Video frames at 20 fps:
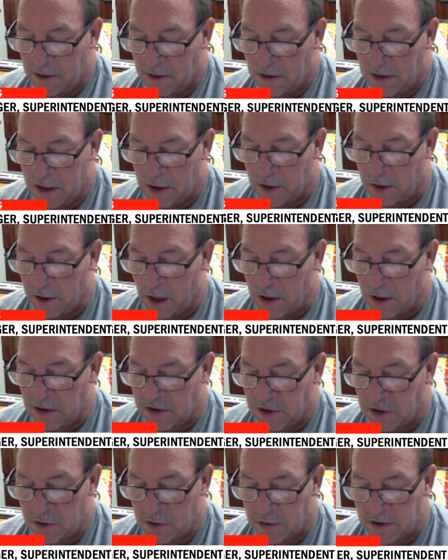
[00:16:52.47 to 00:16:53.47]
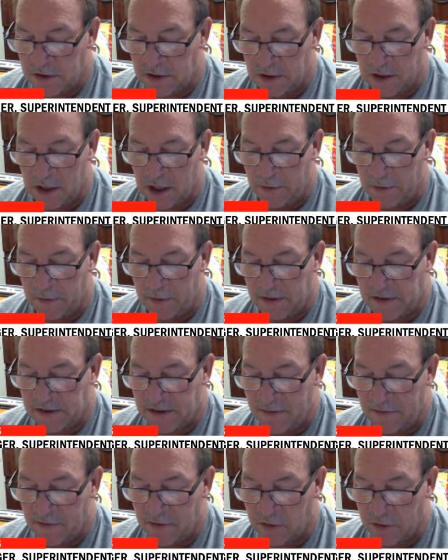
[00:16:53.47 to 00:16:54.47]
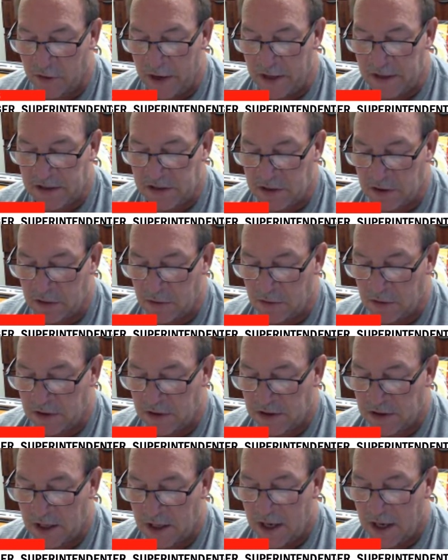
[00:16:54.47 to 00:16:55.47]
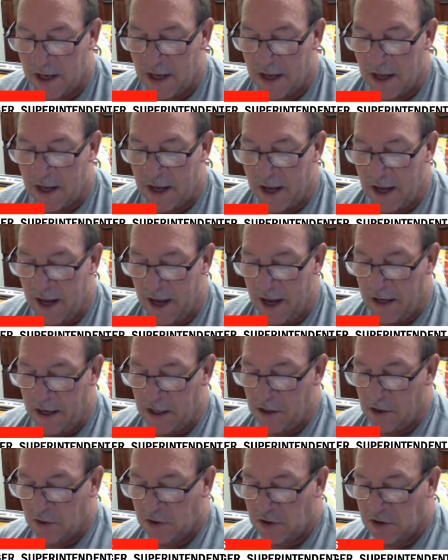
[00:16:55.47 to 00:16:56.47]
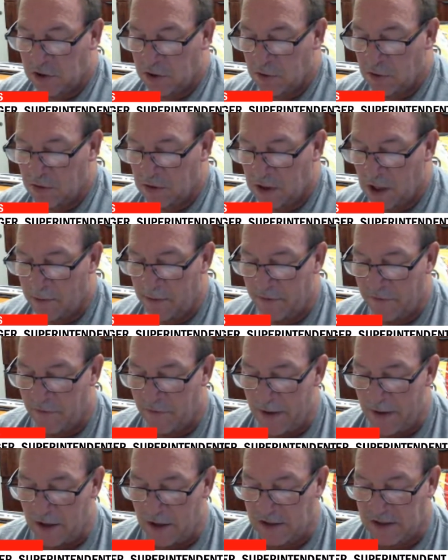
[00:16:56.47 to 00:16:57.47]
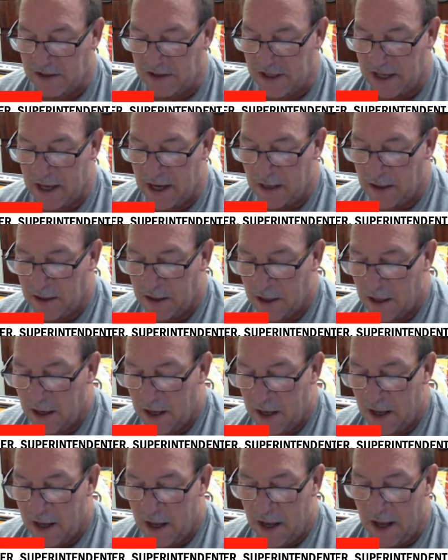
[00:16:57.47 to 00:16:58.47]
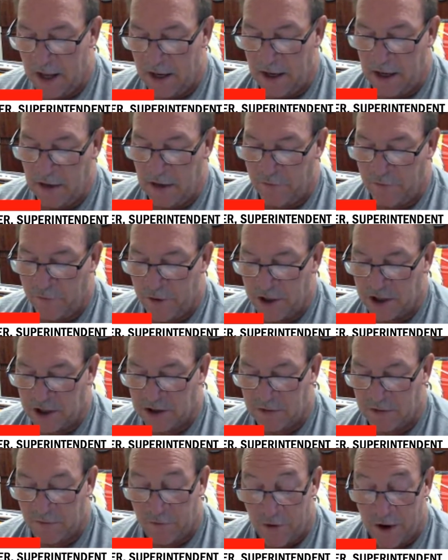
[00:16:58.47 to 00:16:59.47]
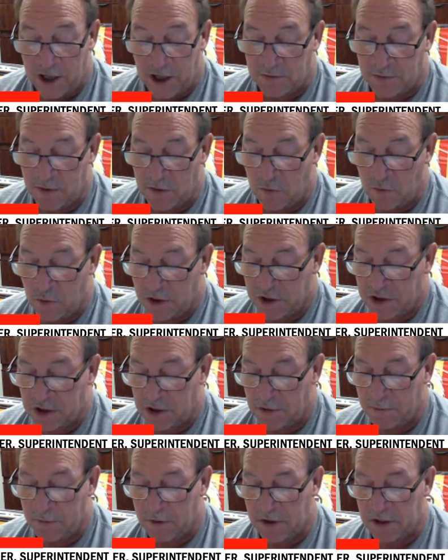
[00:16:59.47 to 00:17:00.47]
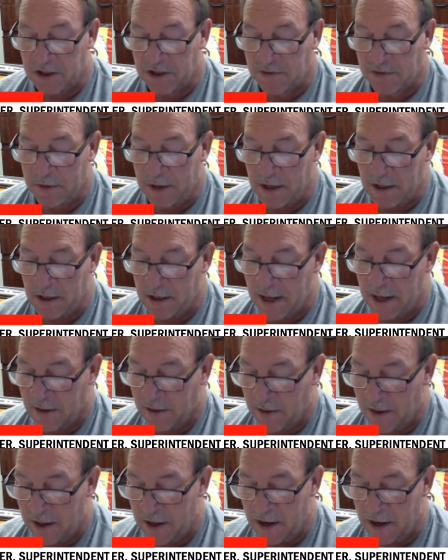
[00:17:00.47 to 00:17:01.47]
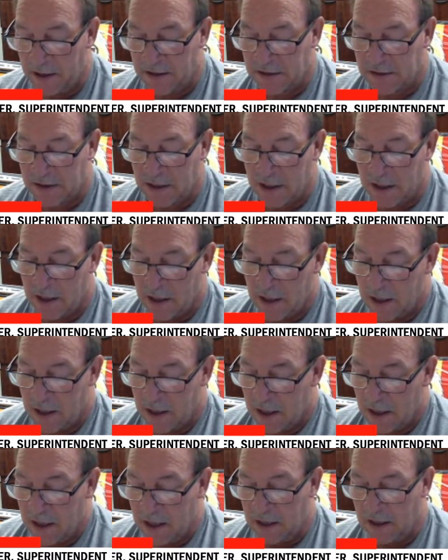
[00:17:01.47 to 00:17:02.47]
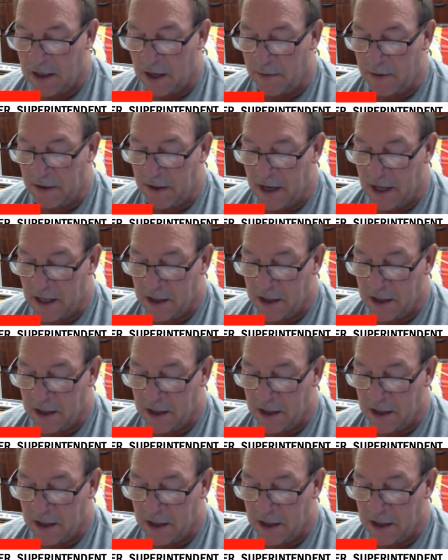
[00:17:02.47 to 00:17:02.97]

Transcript: kindergarten students, incoming seventh grade students, any new student coming from out of state, and any freshman wishing to participate in athletics. Incoming eighth